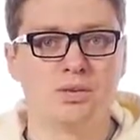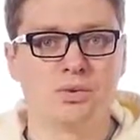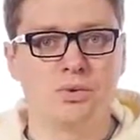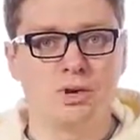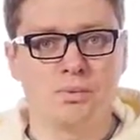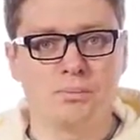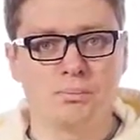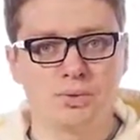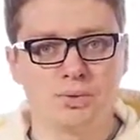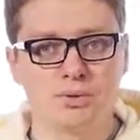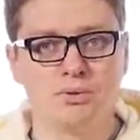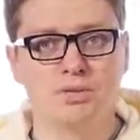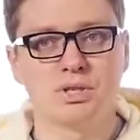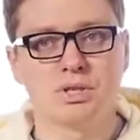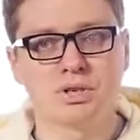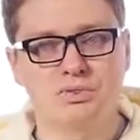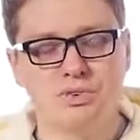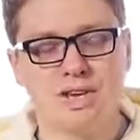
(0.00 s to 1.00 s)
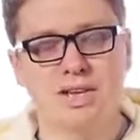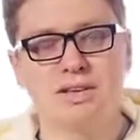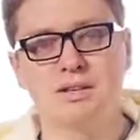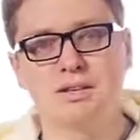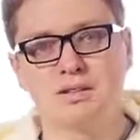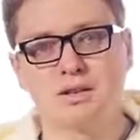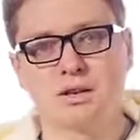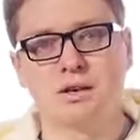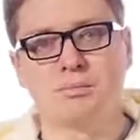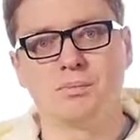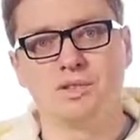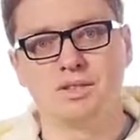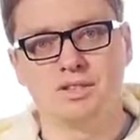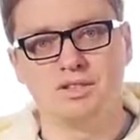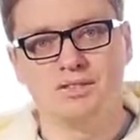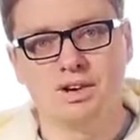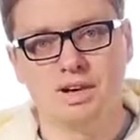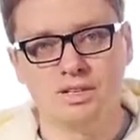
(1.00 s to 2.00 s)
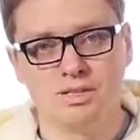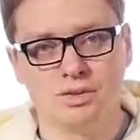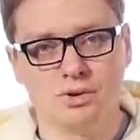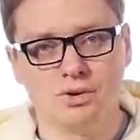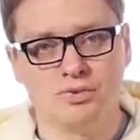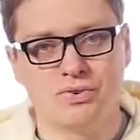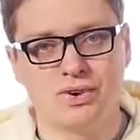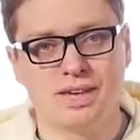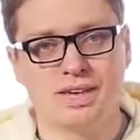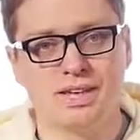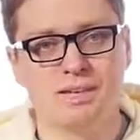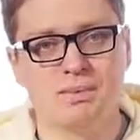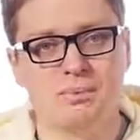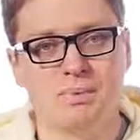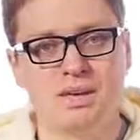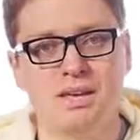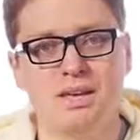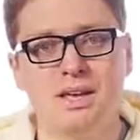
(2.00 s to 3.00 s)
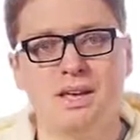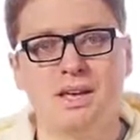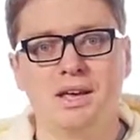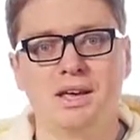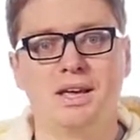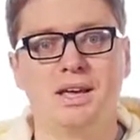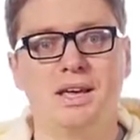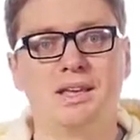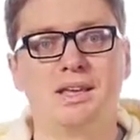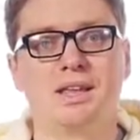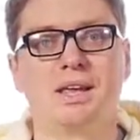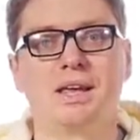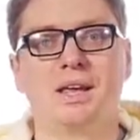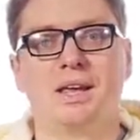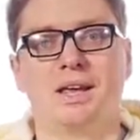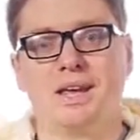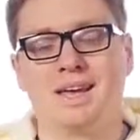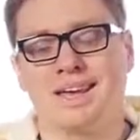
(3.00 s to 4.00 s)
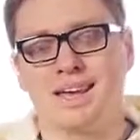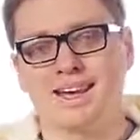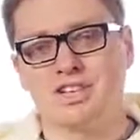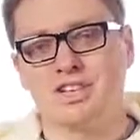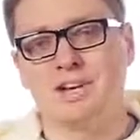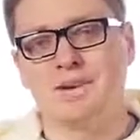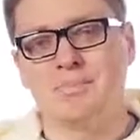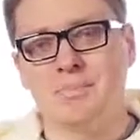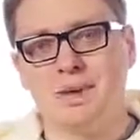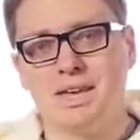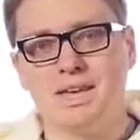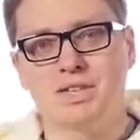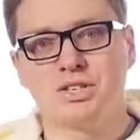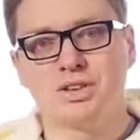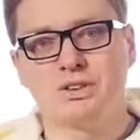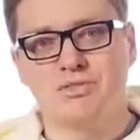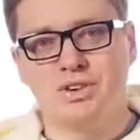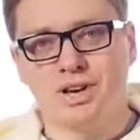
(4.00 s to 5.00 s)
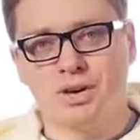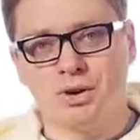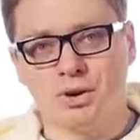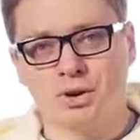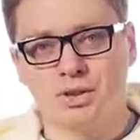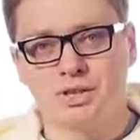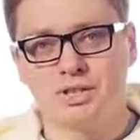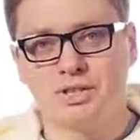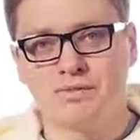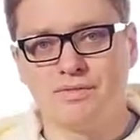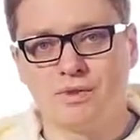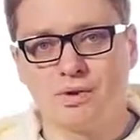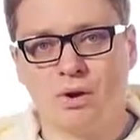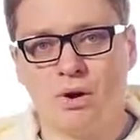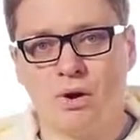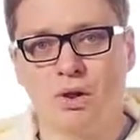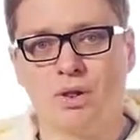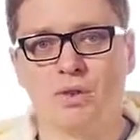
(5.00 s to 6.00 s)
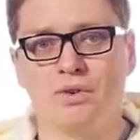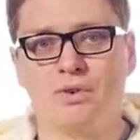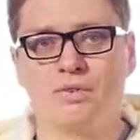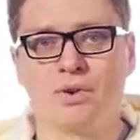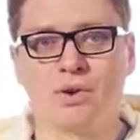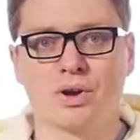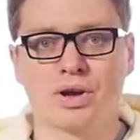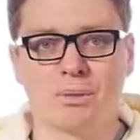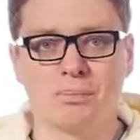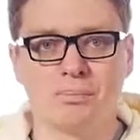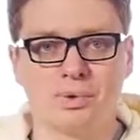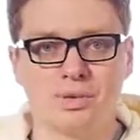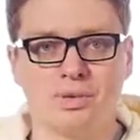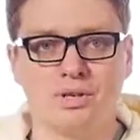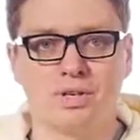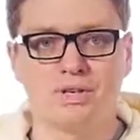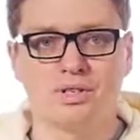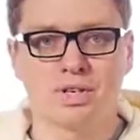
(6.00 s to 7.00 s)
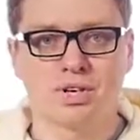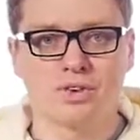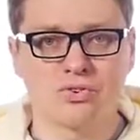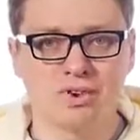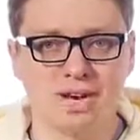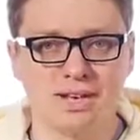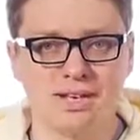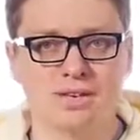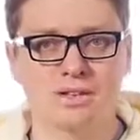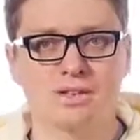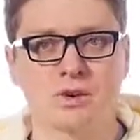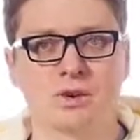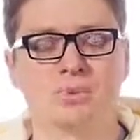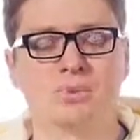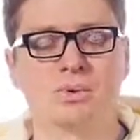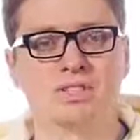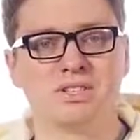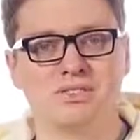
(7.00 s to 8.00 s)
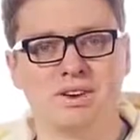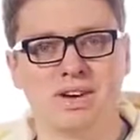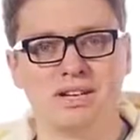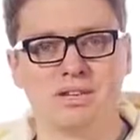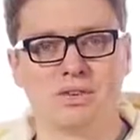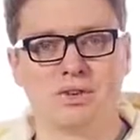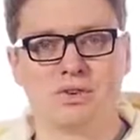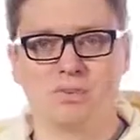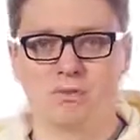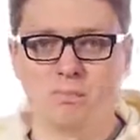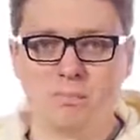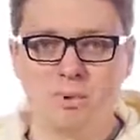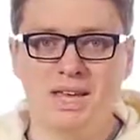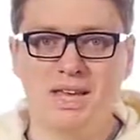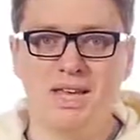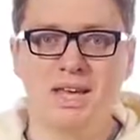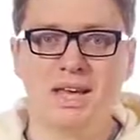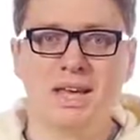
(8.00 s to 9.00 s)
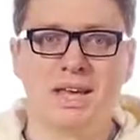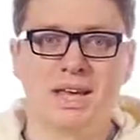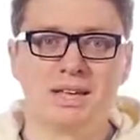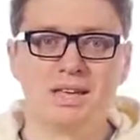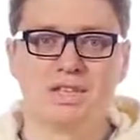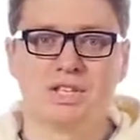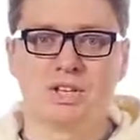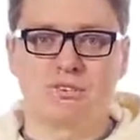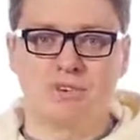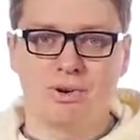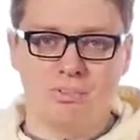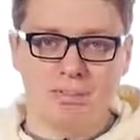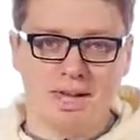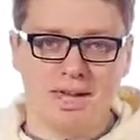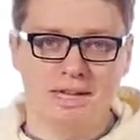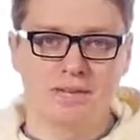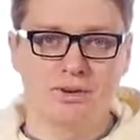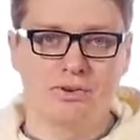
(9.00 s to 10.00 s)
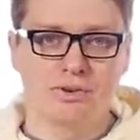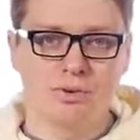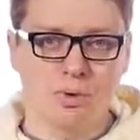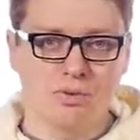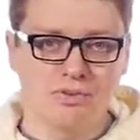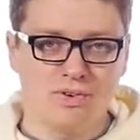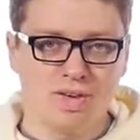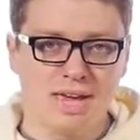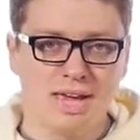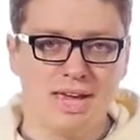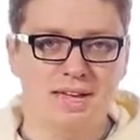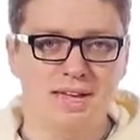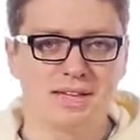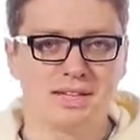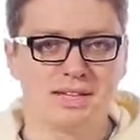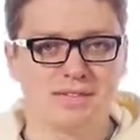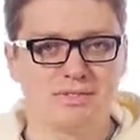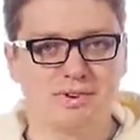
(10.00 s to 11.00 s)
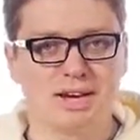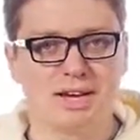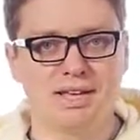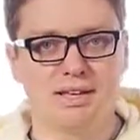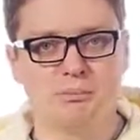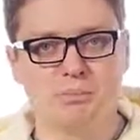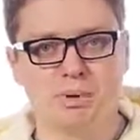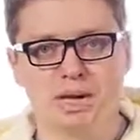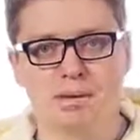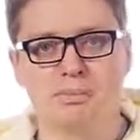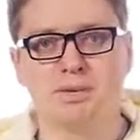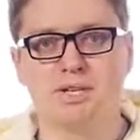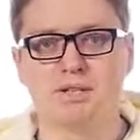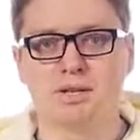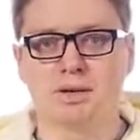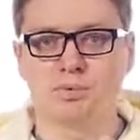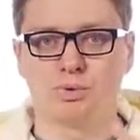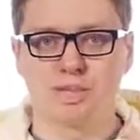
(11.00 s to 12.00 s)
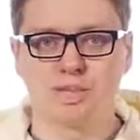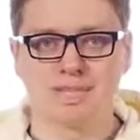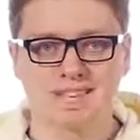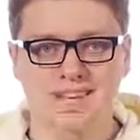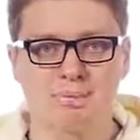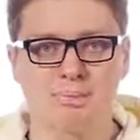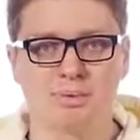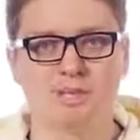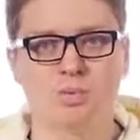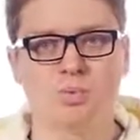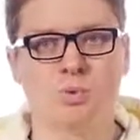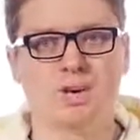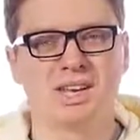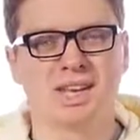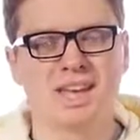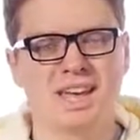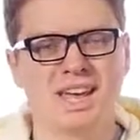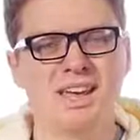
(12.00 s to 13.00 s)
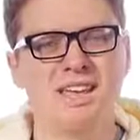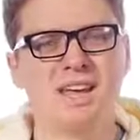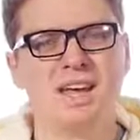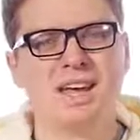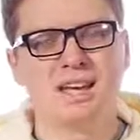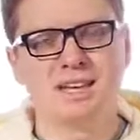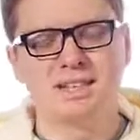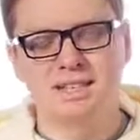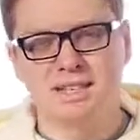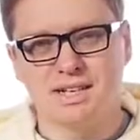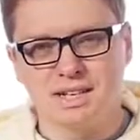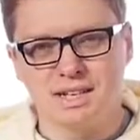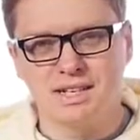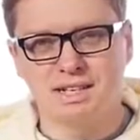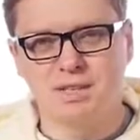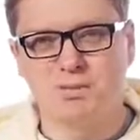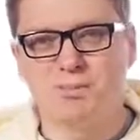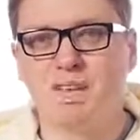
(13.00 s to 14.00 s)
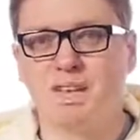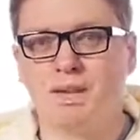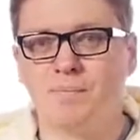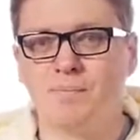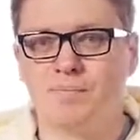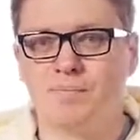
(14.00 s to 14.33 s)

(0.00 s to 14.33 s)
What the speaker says: To compute the greatest common divisor of a and b, it actually makes a recursive call for computing the greatest common divisor of b and the remainder of a divided by b. So this happens when a is at least b.